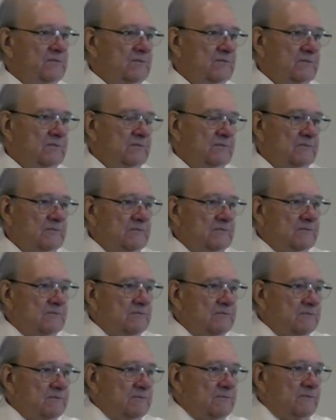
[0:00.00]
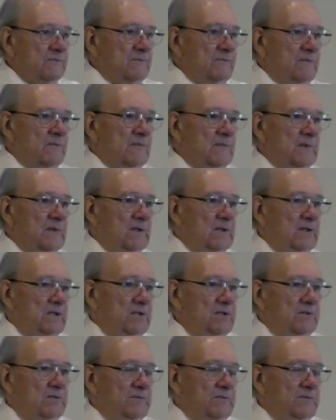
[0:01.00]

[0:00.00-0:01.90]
(silence)